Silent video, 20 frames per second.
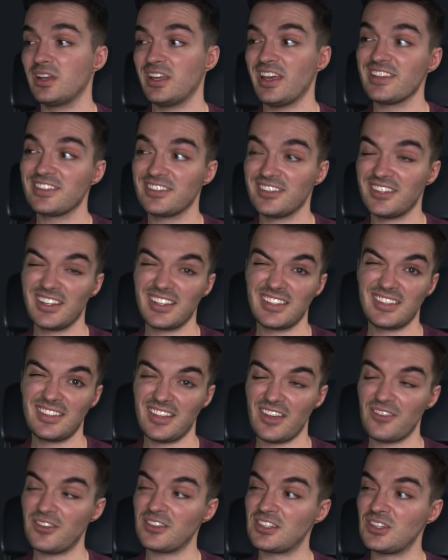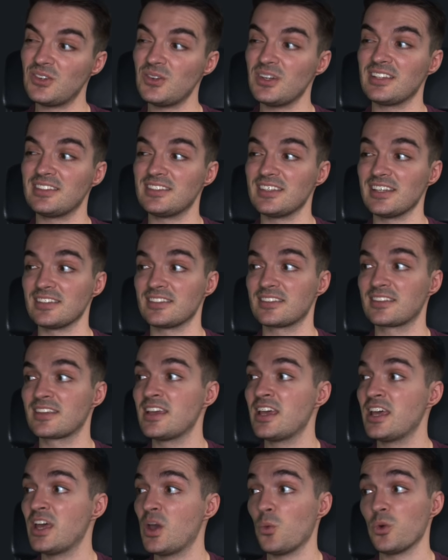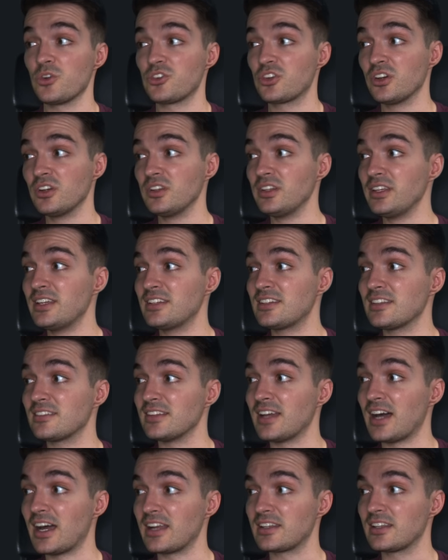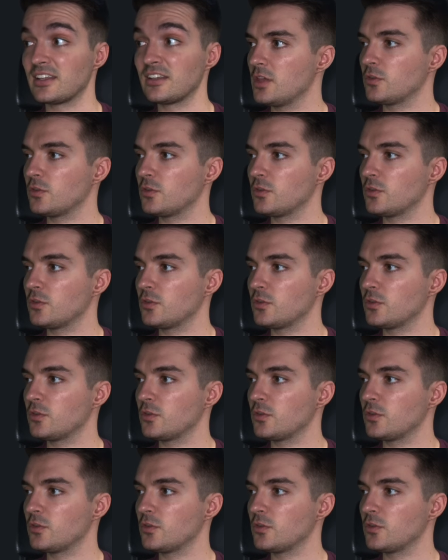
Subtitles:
as long as level 2 exists, which currently it does not.